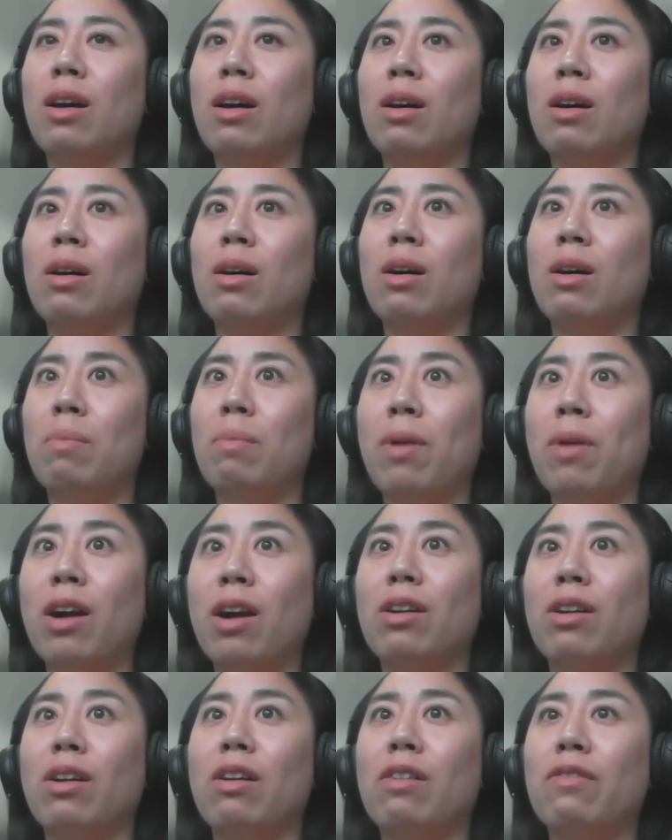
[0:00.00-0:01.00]
a
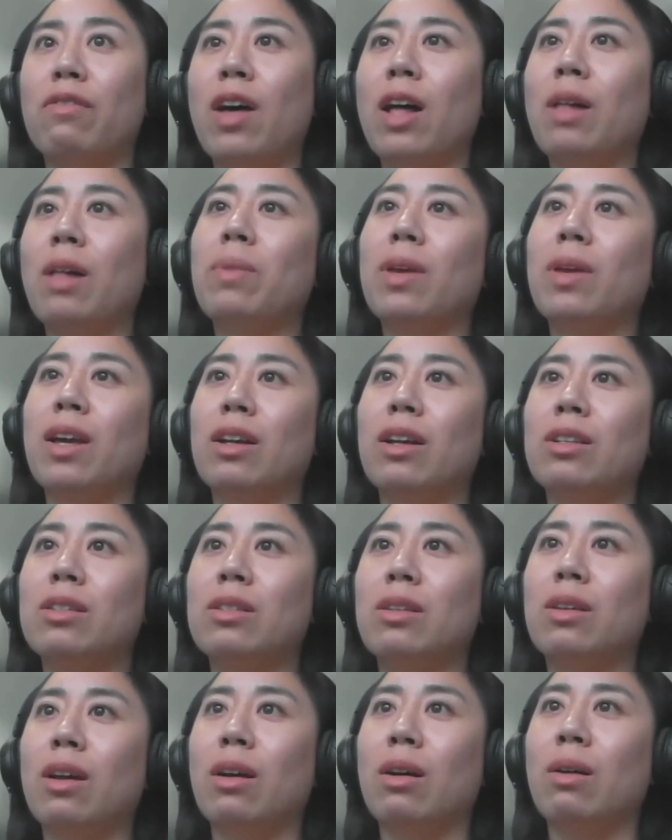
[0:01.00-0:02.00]
part of helping
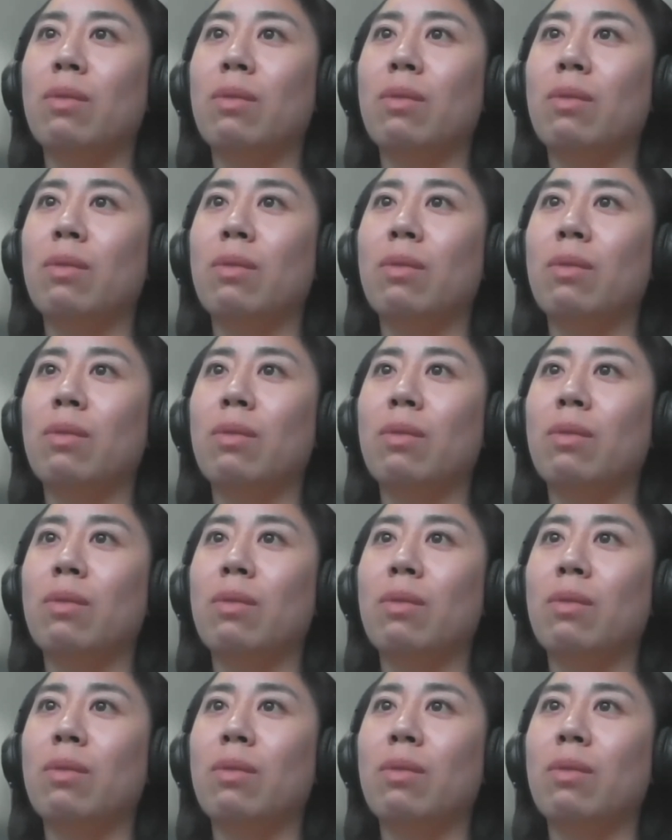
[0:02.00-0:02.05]
us